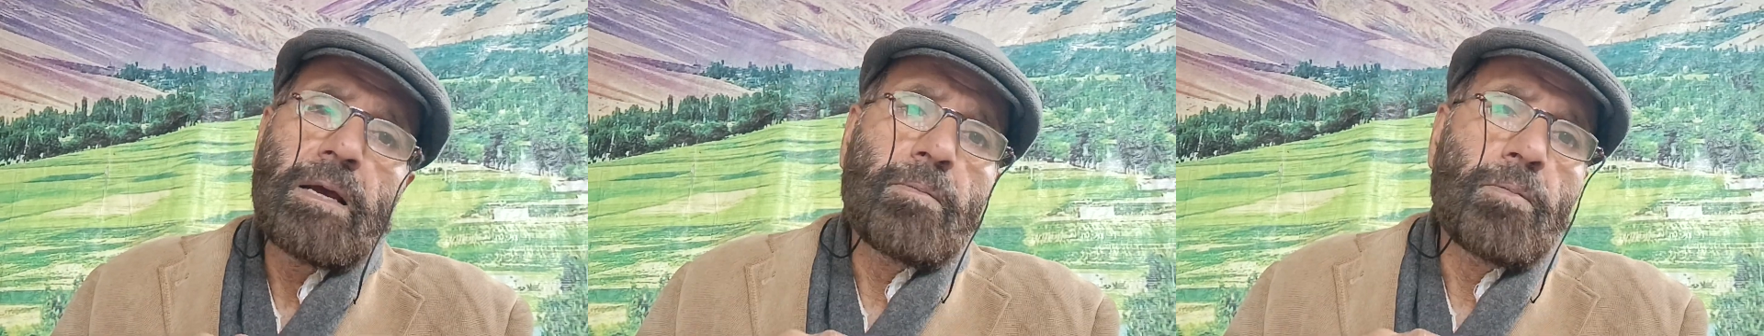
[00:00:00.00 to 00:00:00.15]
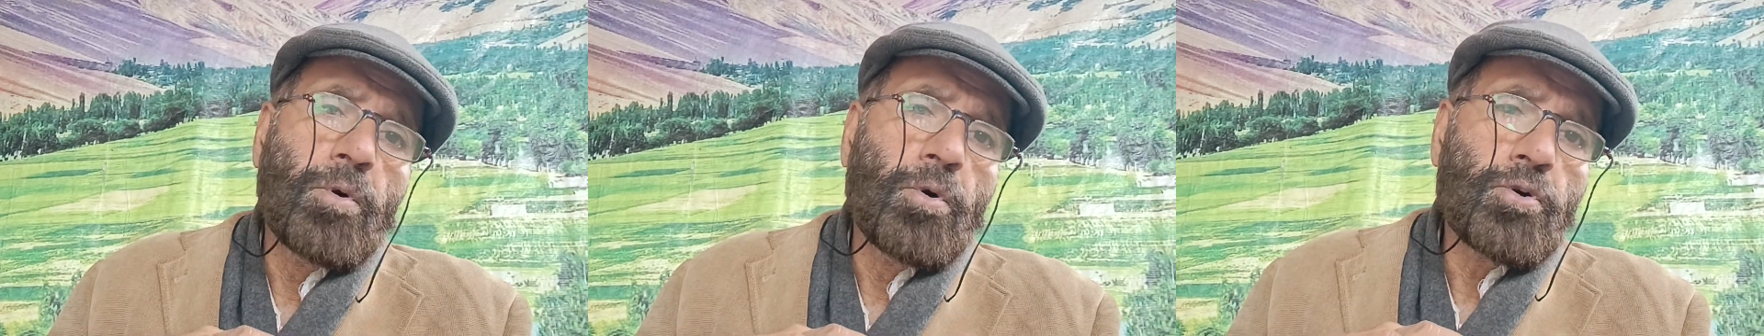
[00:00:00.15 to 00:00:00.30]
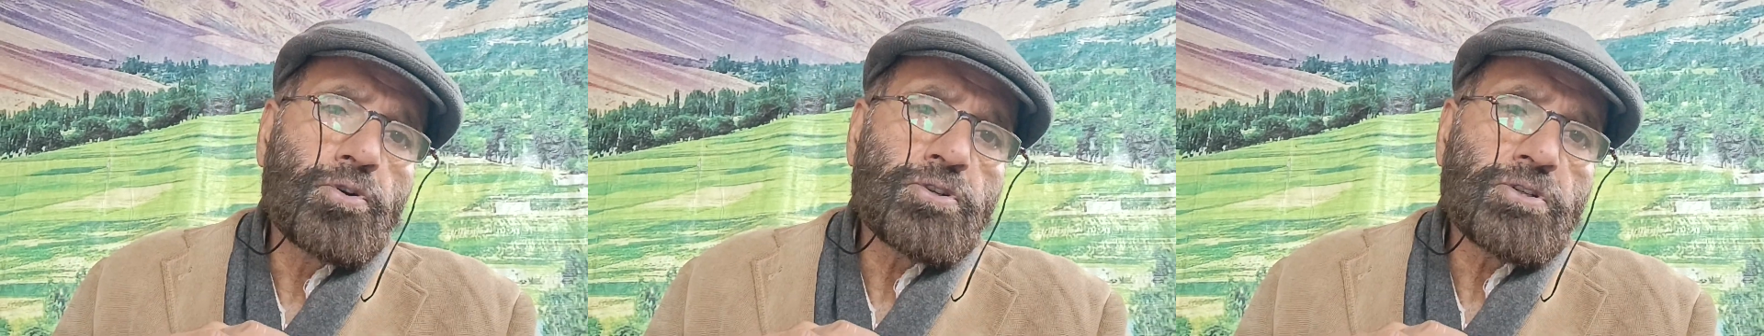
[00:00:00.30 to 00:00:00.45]

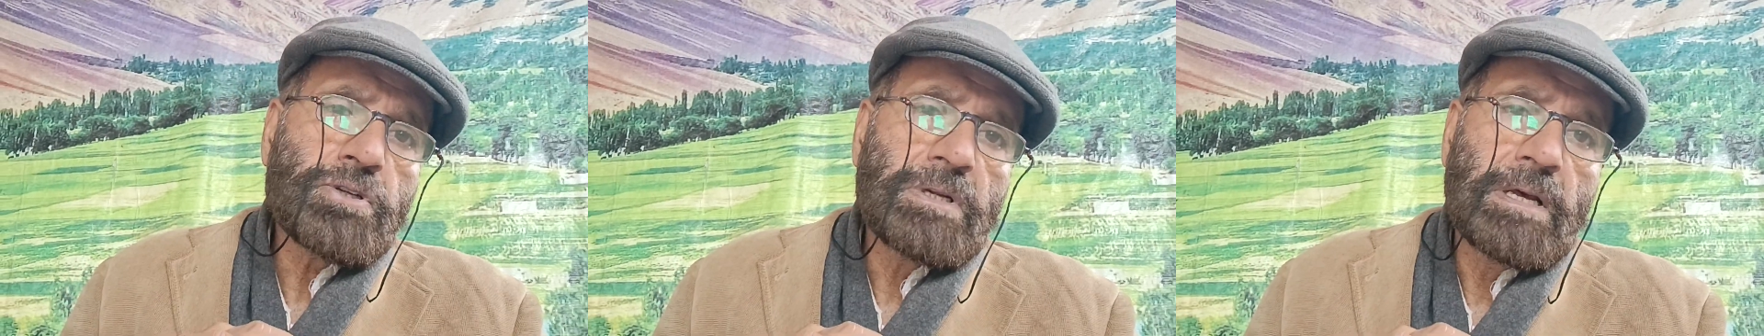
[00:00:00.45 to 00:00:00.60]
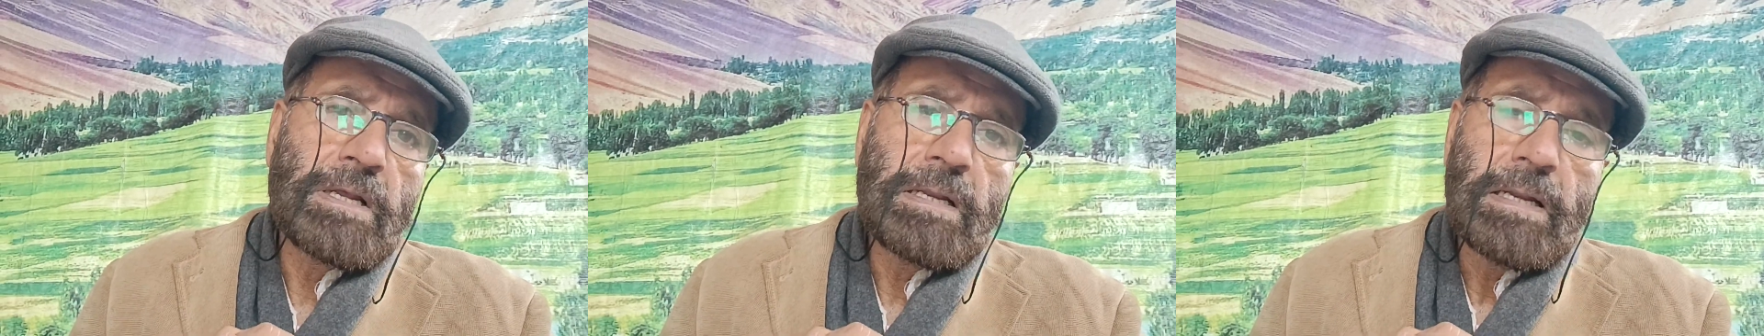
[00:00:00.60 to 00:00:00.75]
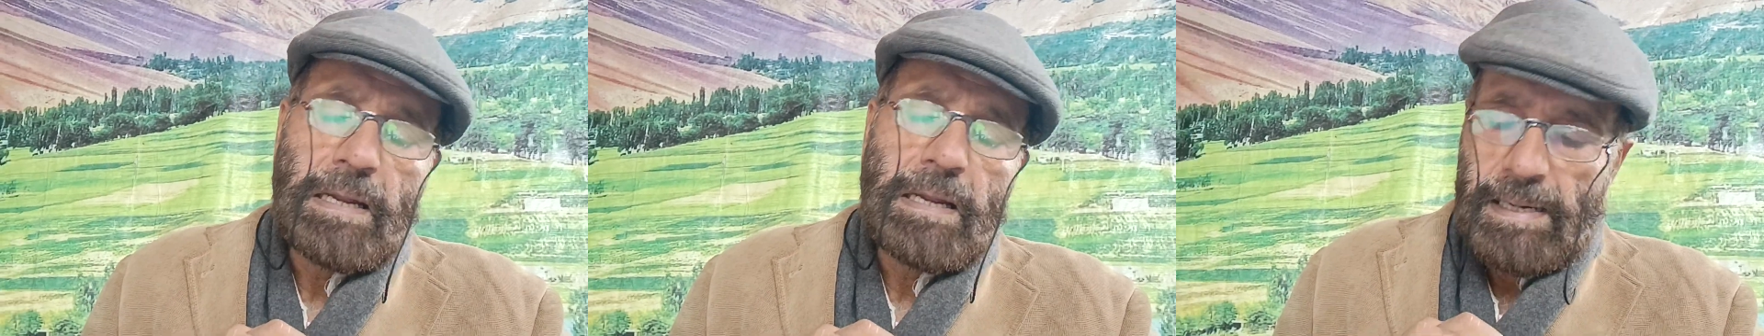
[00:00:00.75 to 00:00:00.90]

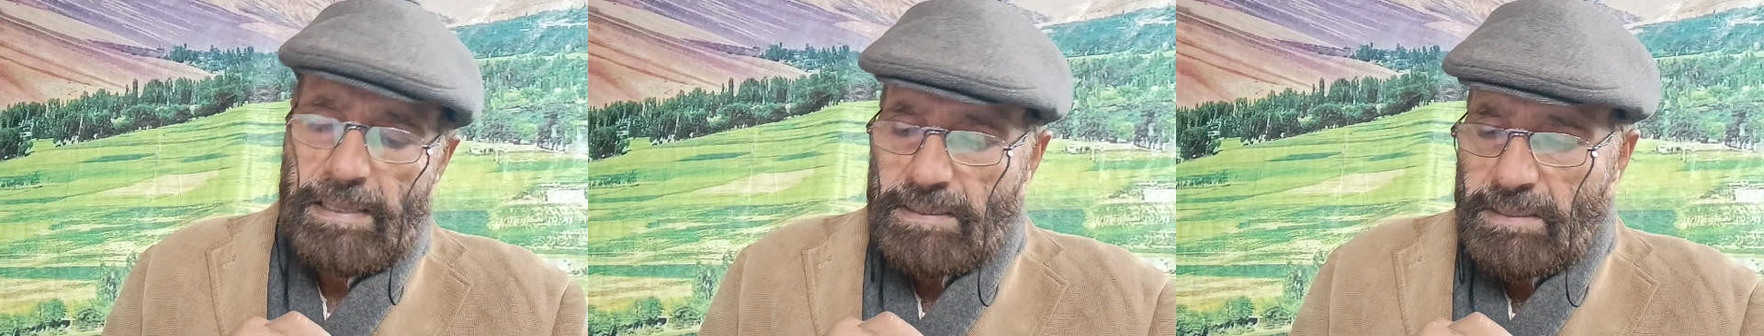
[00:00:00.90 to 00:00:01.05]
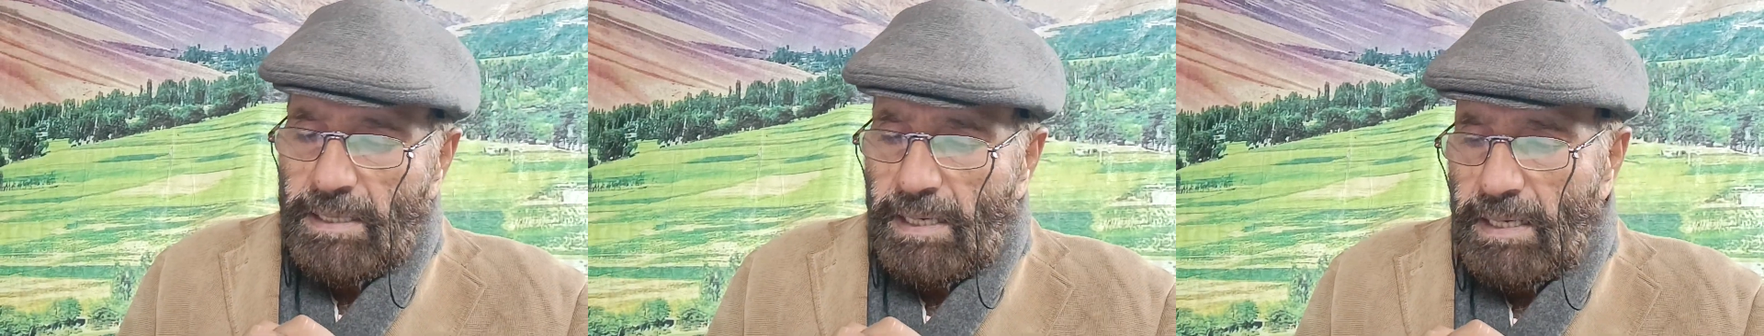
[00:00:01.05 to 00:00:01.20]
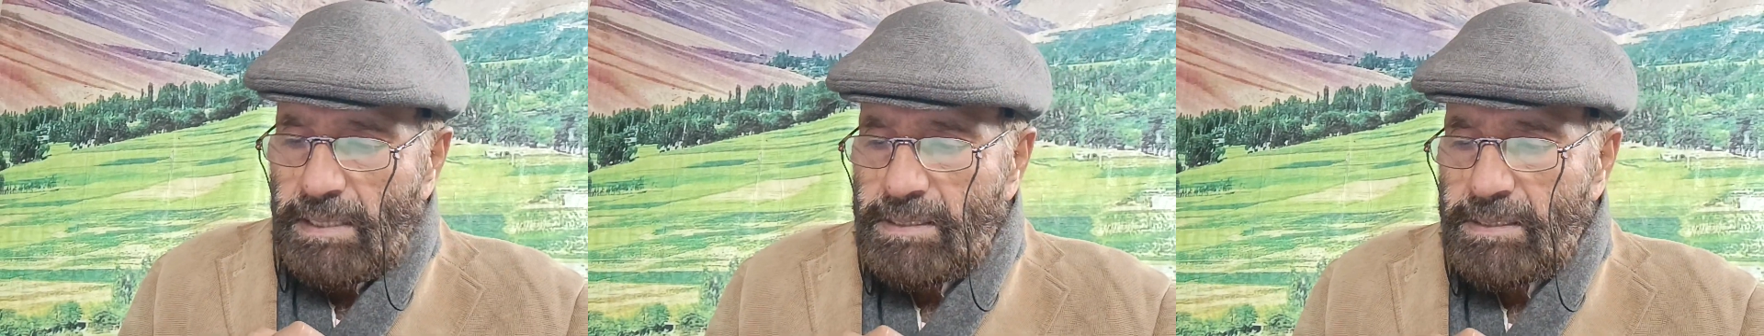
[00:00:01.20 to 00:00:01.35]
emotional
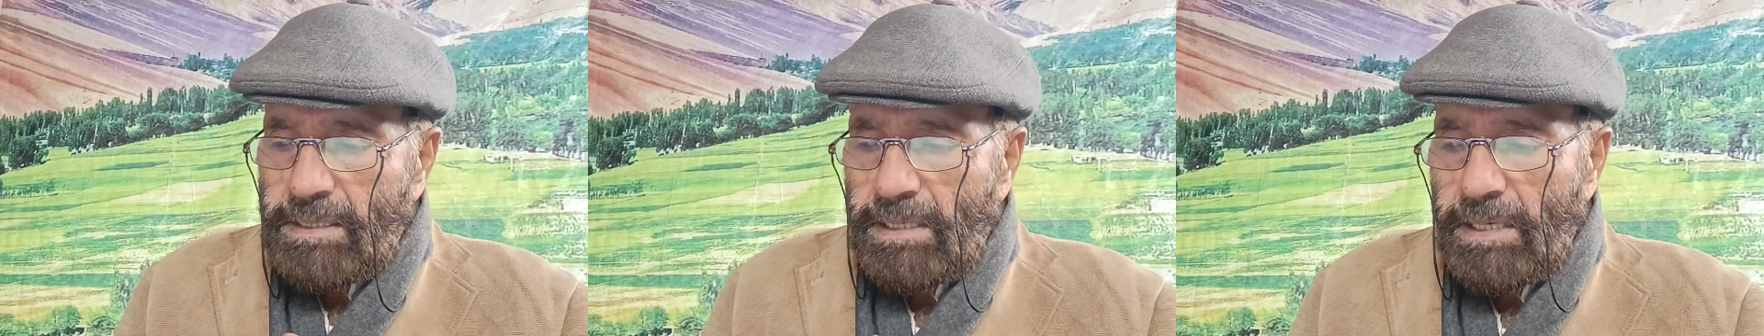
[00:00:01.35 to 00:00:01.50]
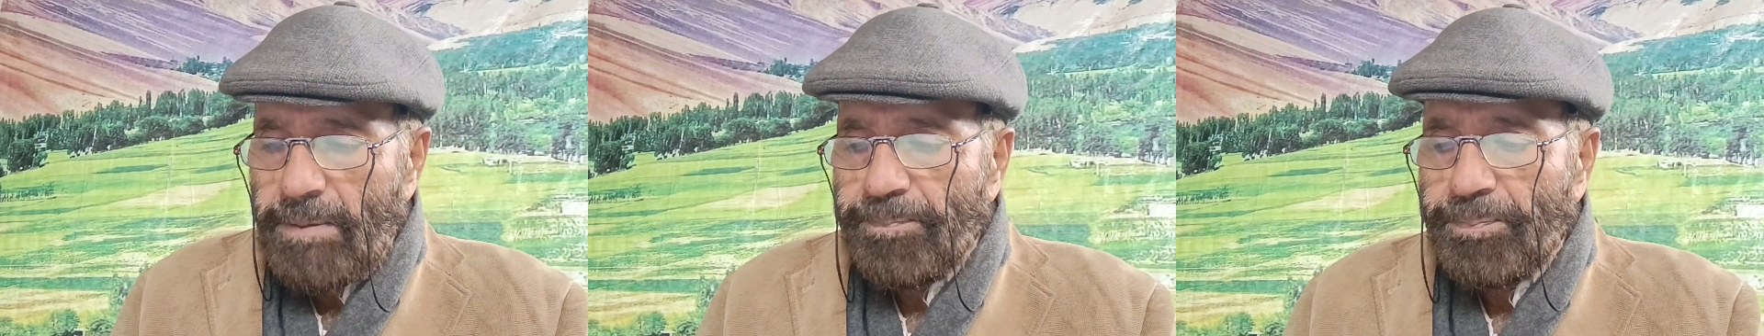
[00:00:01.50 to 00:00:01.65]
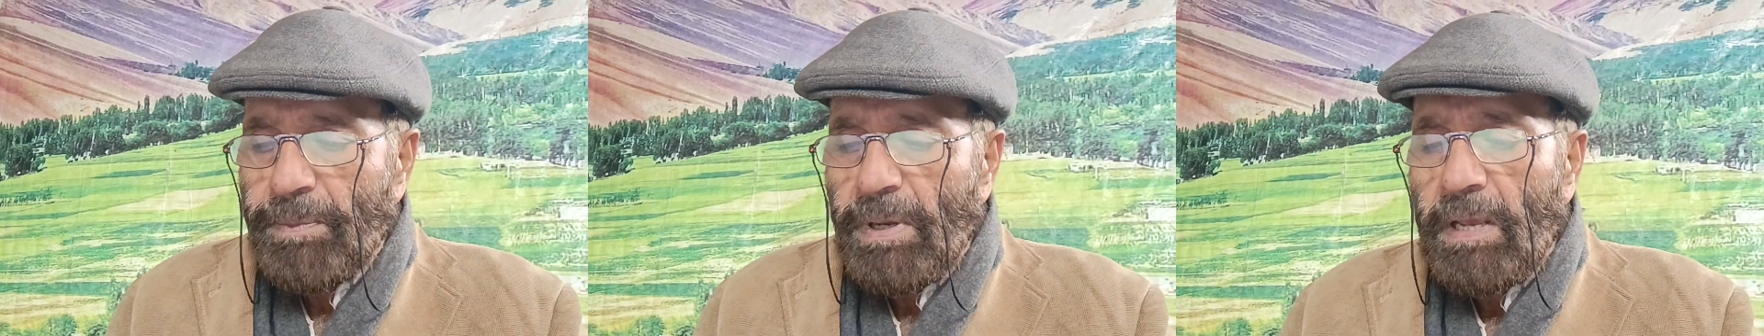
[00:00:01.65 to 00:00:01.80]

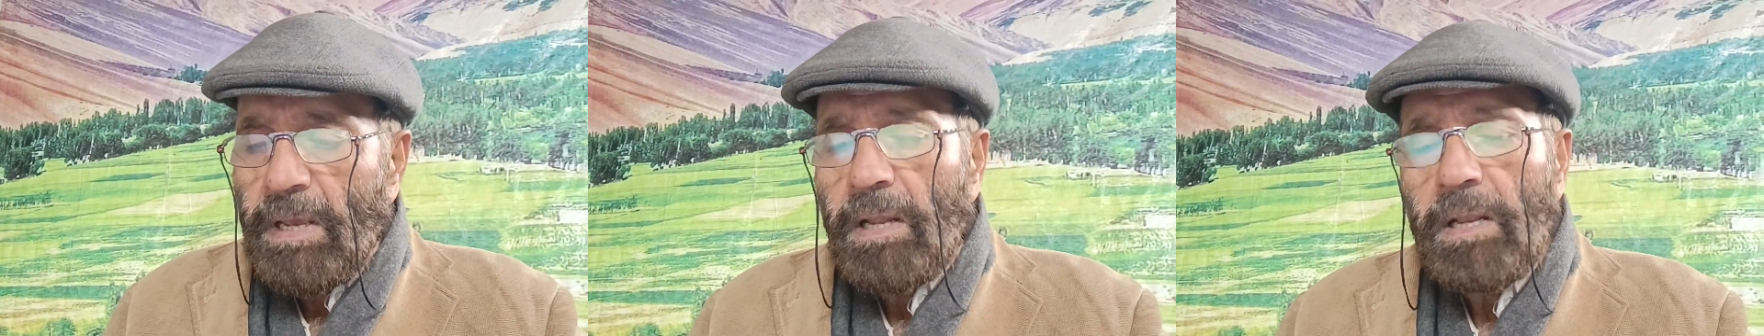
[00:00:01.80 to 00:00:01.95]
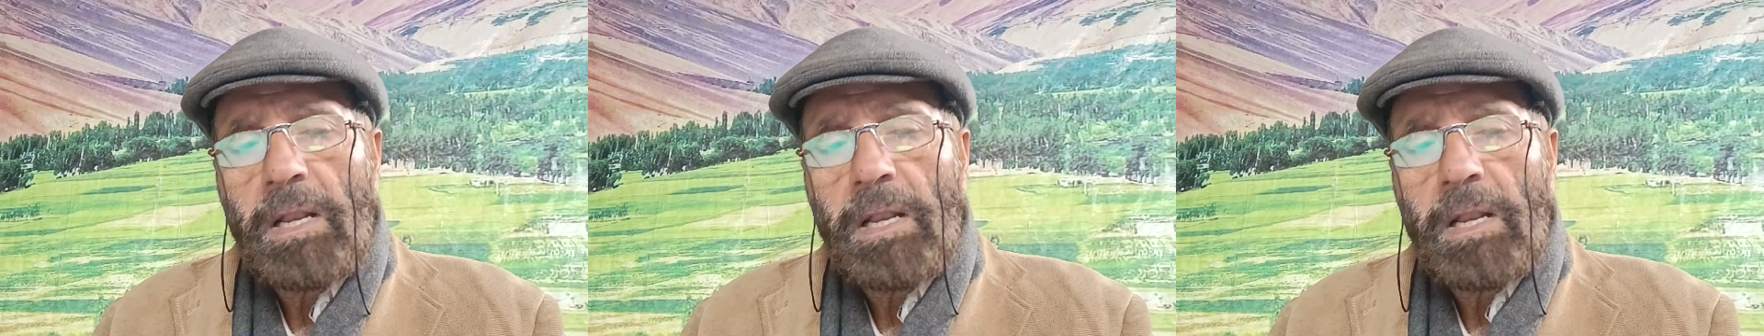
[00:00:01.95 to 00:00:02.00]
exhaustion.